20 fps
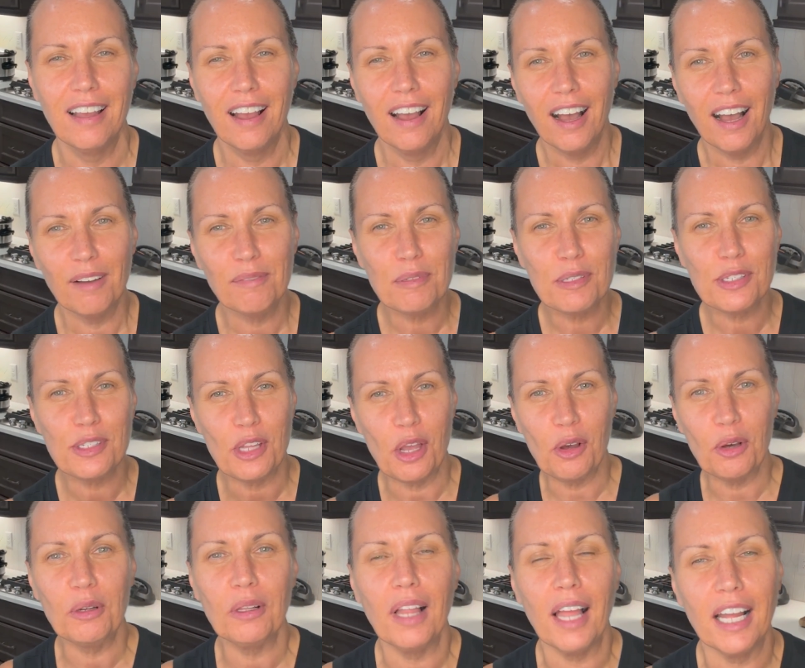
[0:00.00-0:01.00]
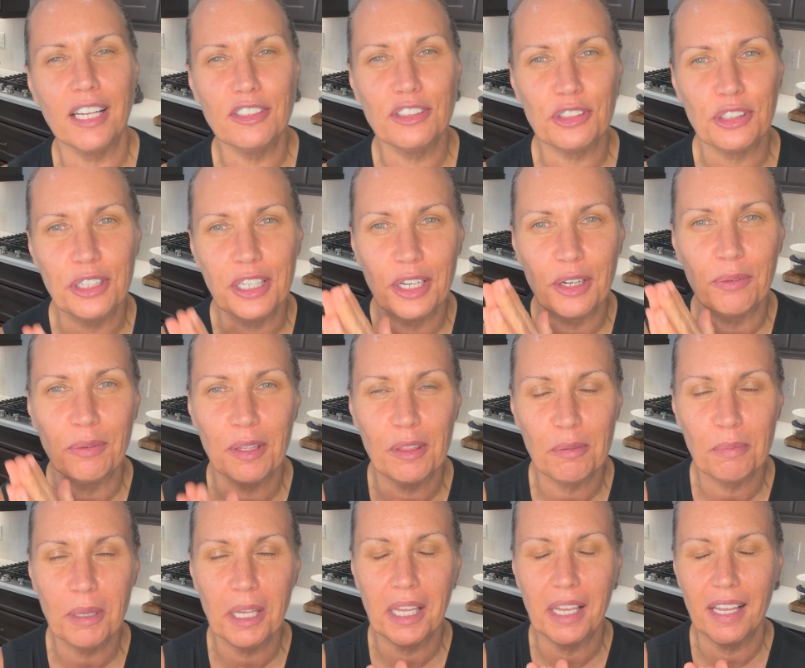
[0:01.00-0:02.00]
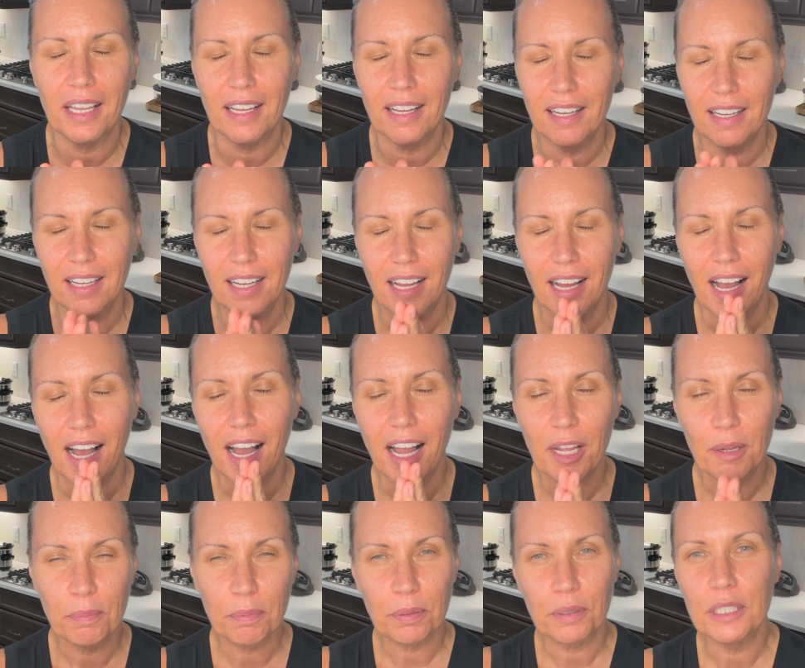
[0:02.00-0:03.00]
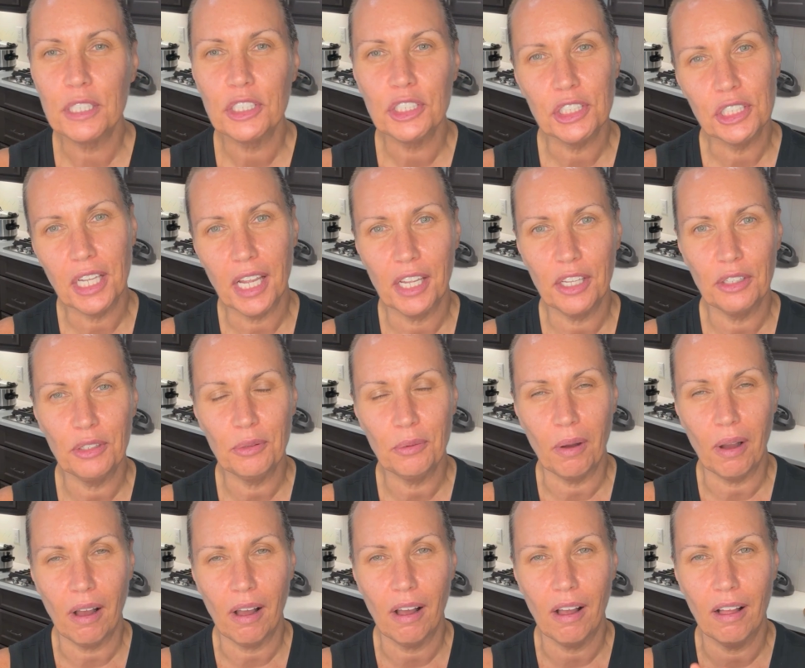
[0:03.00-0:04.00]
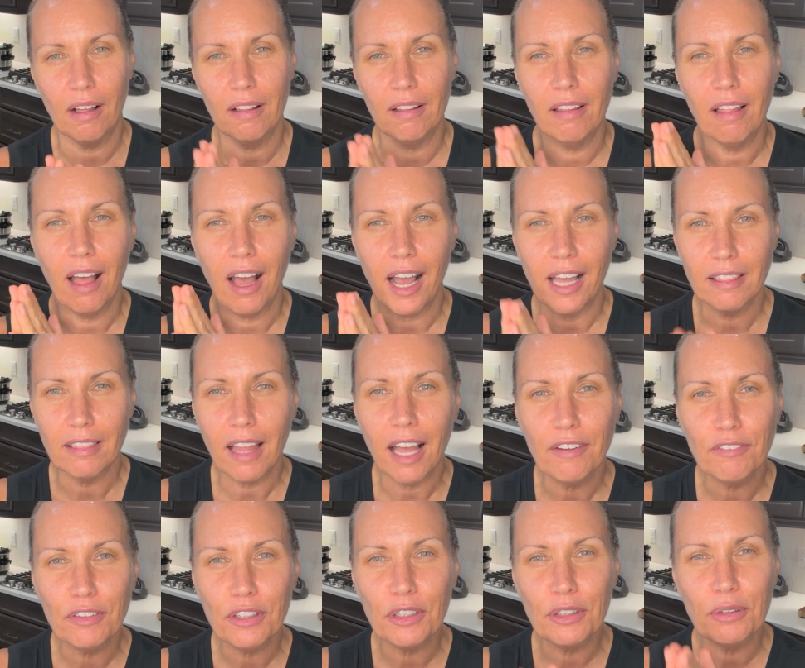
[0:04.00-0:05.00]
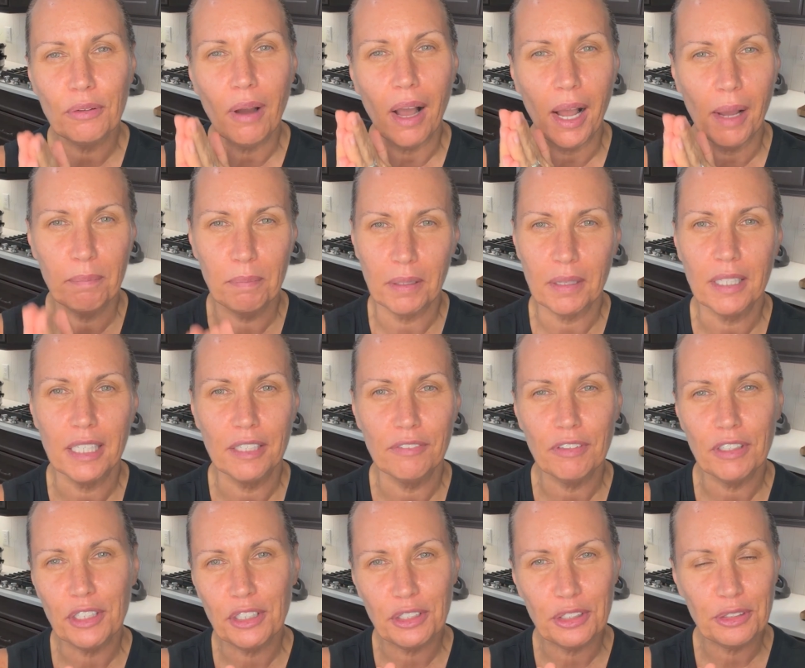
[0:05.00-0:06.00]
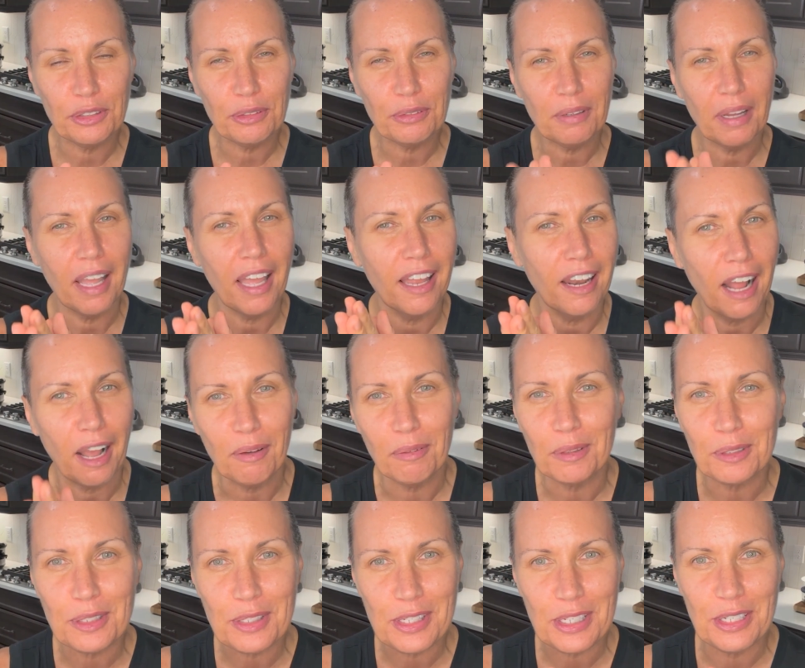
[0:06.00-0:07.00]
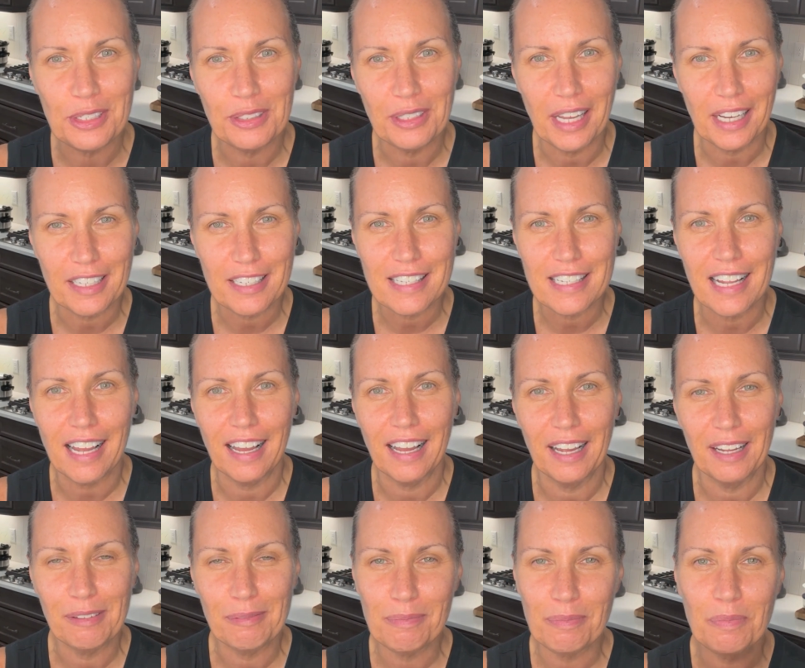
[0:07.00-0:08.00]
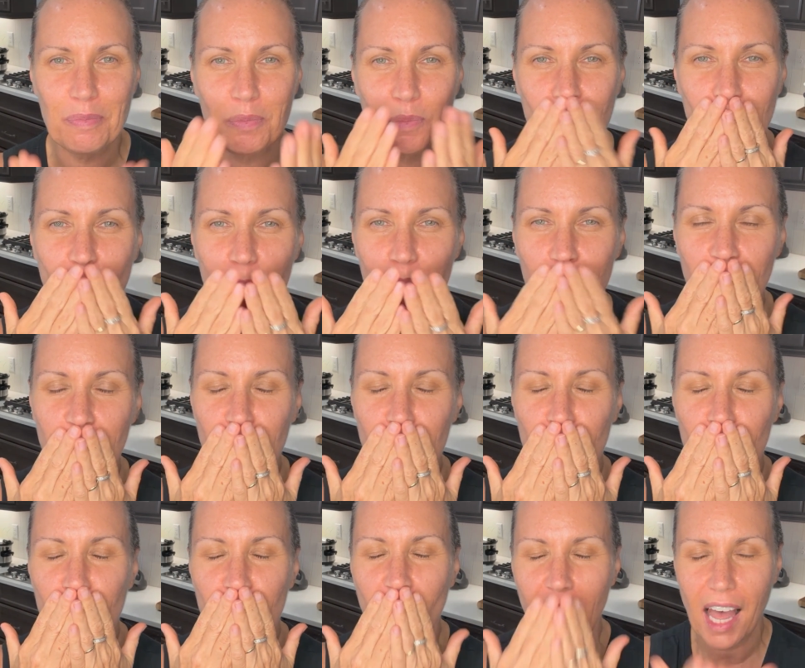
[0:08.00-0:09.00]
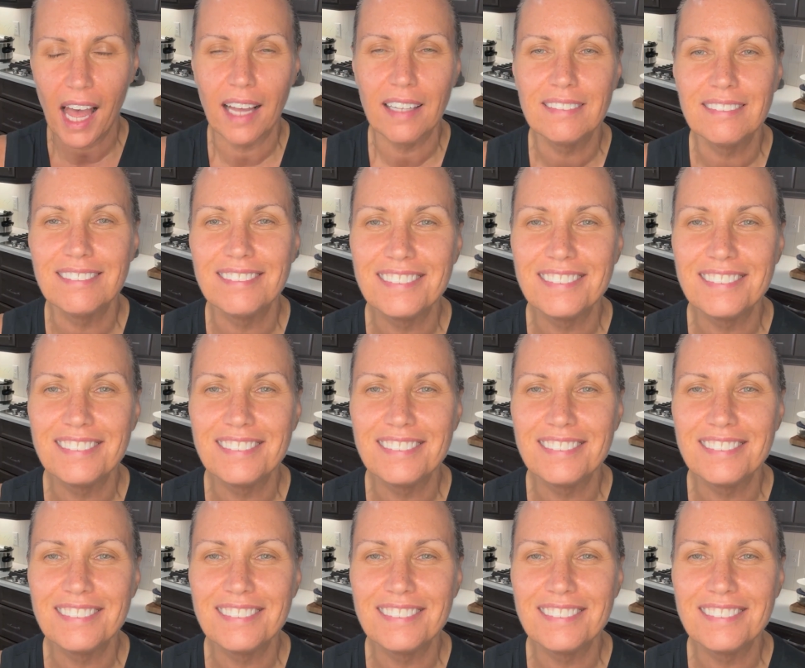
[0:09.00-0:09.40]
I'm so glad you're here with me. I appreciate you all. I love you. I believe in you. And I will see you next time. Mwah!